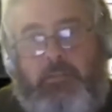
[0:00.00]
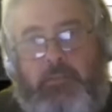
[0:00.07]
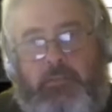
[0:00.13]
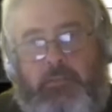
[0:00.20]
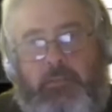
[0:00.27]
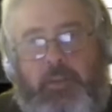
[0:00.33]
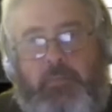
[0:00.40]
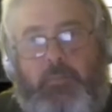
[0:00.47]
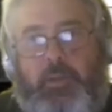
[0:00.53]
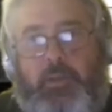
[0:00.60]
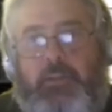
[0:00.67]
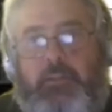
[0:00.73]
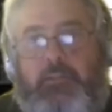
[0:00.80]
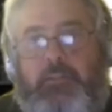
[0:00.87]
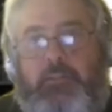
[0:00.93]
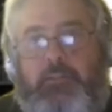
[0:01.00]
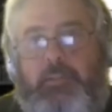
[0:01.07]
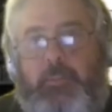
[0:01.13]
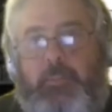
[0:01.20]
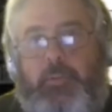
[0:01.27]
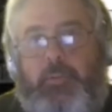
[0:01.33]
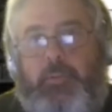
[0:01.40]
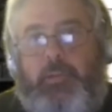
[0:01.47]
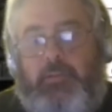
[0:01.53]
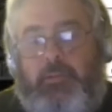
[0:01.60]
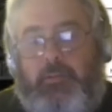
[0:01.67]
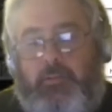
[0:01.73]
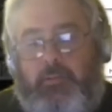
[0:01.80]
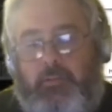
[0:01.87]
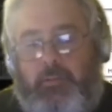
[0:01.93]
runway distance supplement,
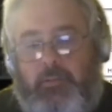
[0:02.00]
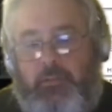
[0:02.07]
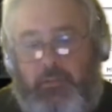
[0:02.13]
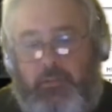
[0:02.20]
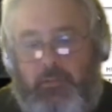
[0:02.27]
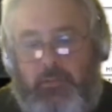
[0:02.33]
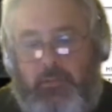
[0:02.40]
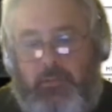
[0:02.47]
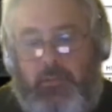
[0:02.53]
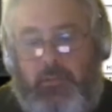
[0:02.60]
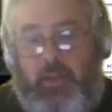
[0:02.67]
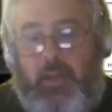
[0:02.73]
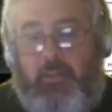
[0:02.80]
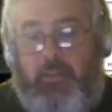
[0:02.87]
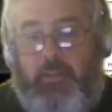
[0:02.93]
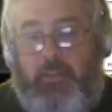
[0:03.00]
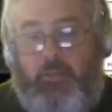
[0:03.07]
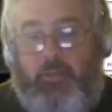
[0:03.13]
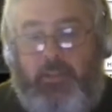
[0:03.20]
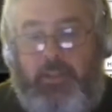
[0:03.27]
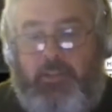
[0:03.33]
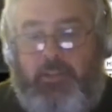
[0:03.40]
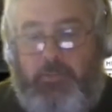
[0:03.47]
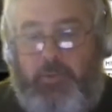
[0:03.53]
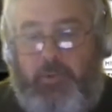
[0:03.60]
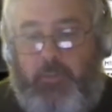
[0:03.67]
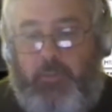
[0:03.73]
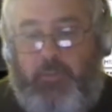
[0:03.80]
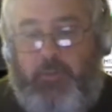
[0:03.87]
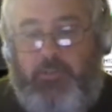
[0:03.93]
and then all the instrument
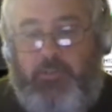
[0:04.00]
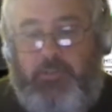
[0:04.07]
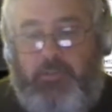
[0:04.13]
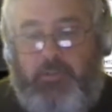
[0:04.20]
approaches.